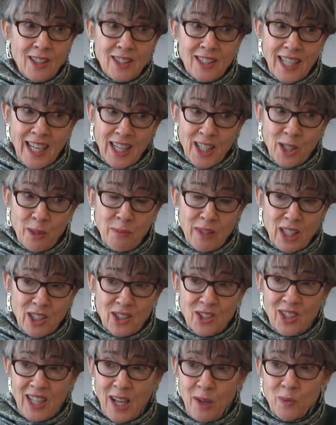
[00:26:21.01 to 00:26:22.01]
data,
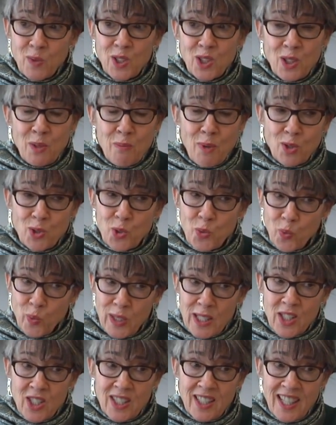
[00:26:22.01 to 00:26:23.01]
because that was the most
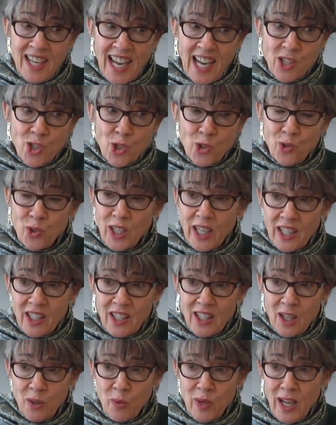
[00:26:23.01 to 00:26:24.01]
recent national
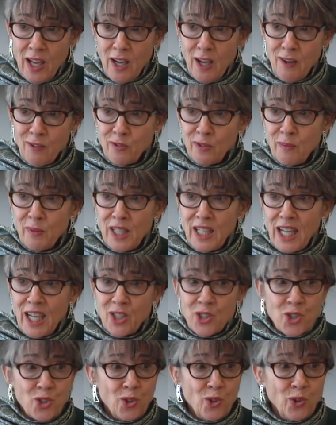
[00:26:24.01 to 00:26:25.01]
data that we have from the
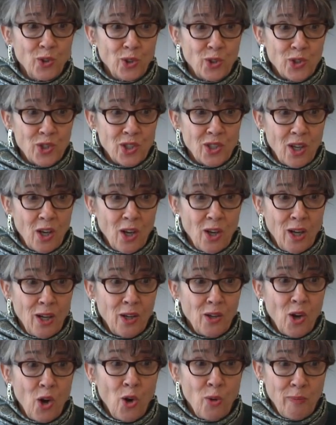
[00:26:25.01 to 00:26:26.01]
National Nurse
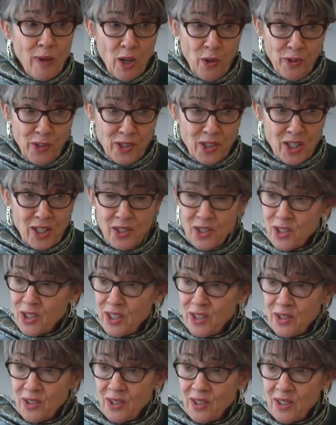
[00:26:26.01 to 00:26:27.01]
Home Health
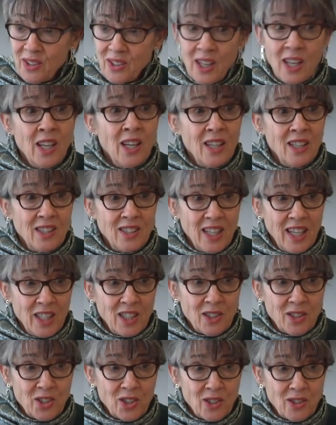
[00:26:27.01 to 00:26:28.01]
Assistant
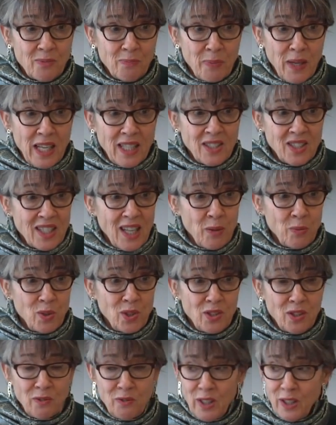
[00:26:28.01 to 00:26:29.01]
database that
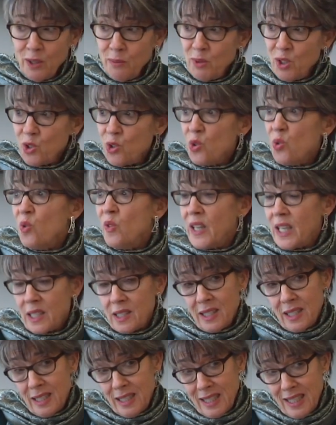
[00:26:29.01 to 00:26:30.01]
was developed in
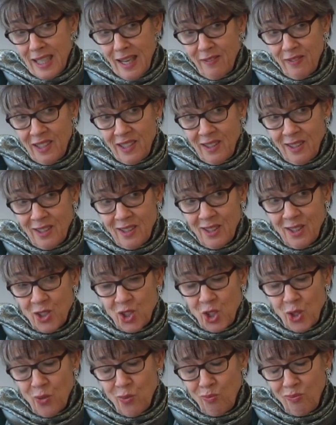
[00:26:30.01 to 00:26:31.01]
2007.
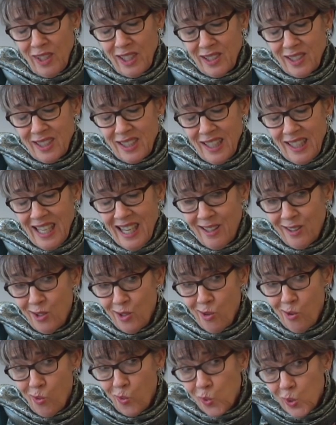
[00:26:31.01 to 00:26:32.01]
So let's see,
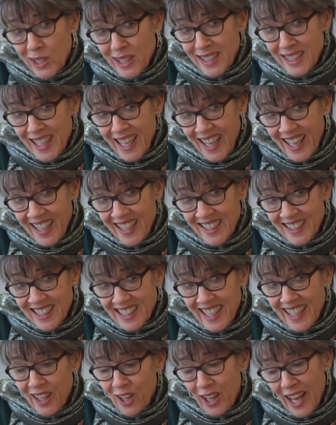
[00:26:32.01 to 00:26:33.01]
how old is that?
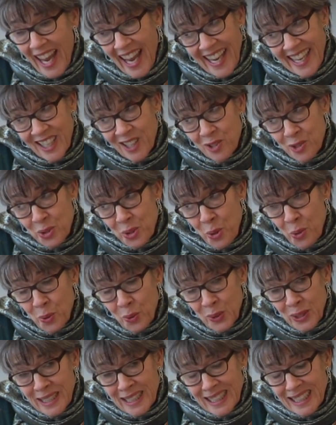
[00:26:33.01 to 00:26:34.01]
It's like 8 years
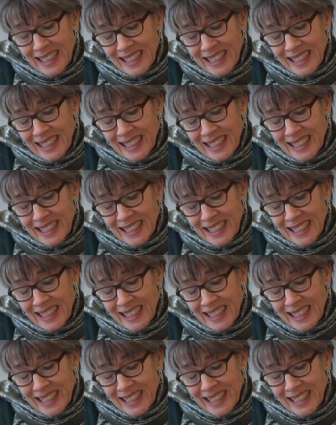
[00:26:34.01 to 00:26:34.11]
old.